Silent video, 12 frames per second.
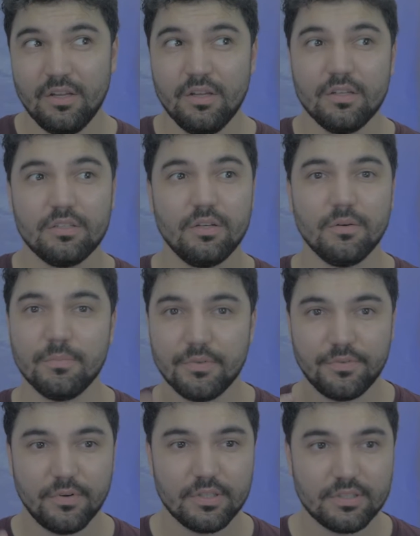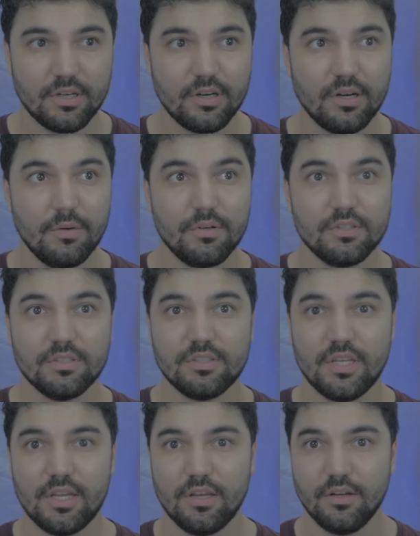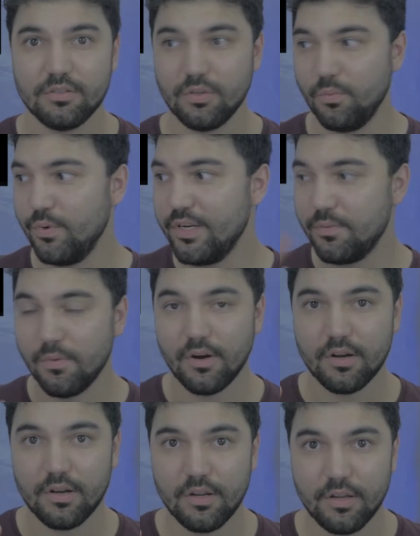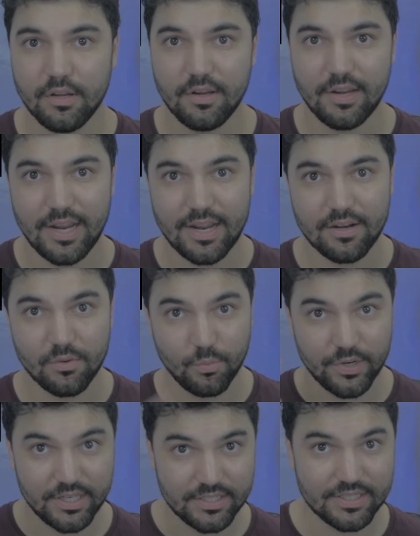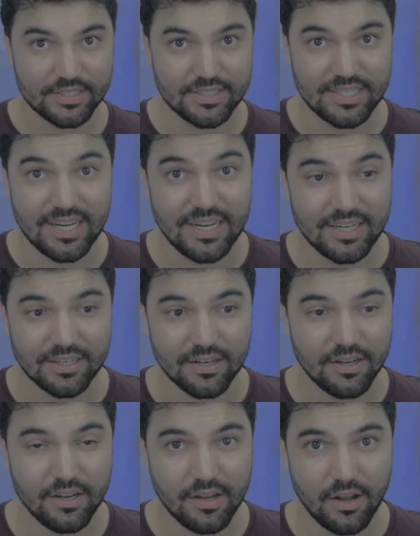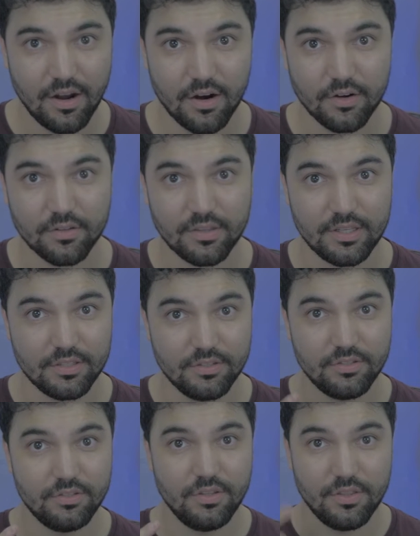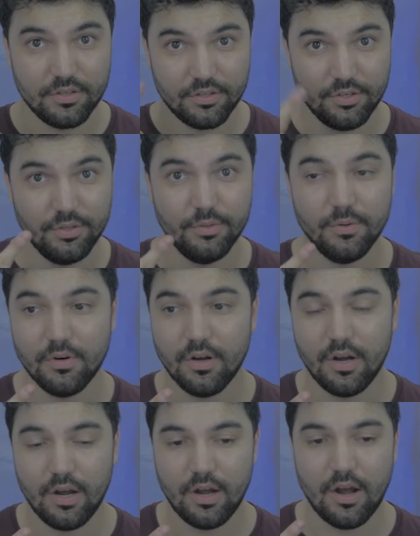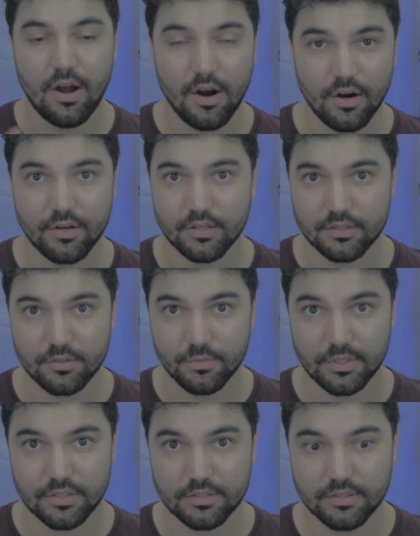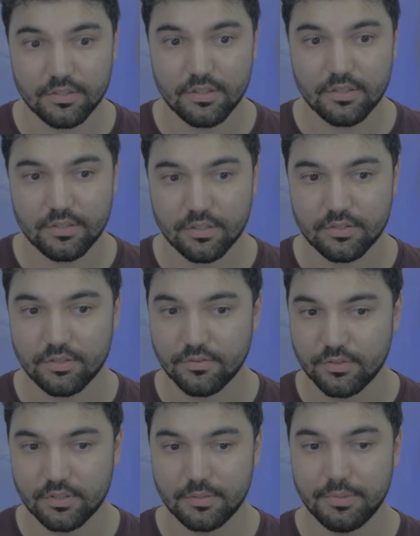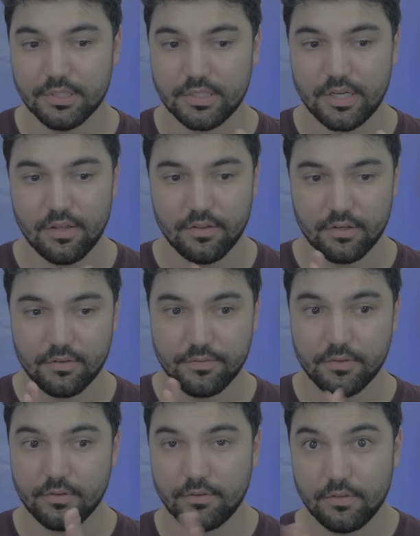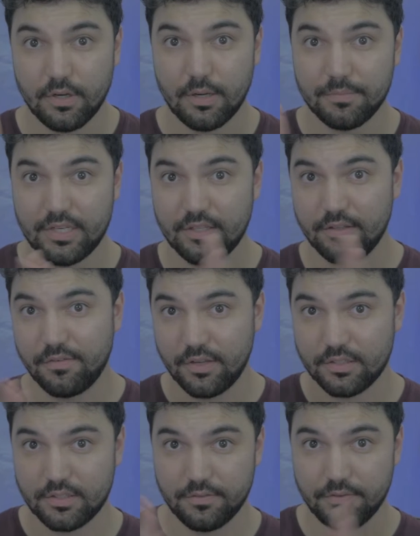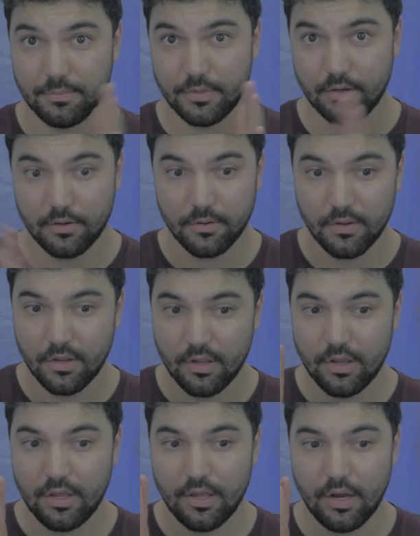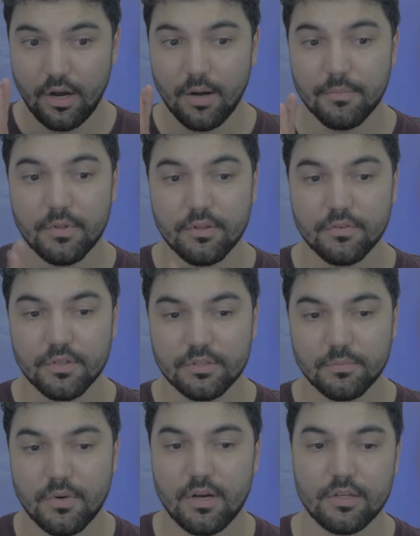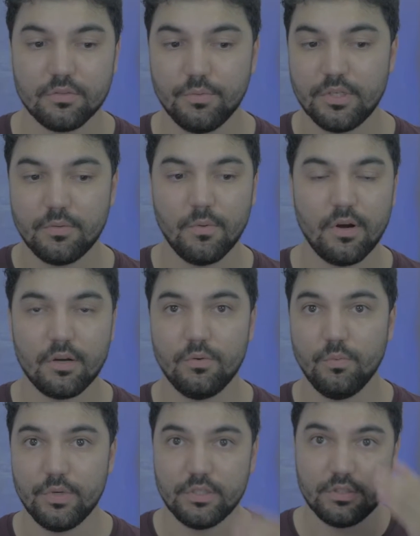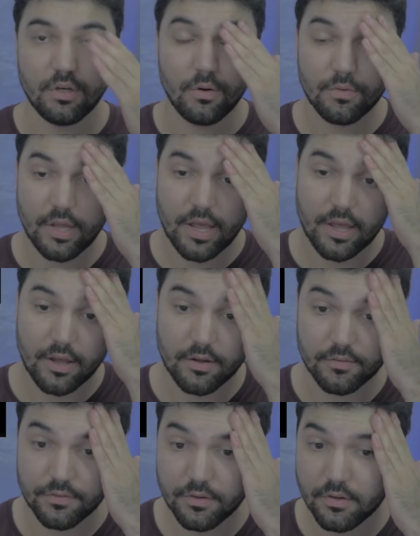So before I start, I want to just say, so week 1 and week 16 are the two hardest weeks to really put together for daily fantasy football. And the reason why is week 1, we don't have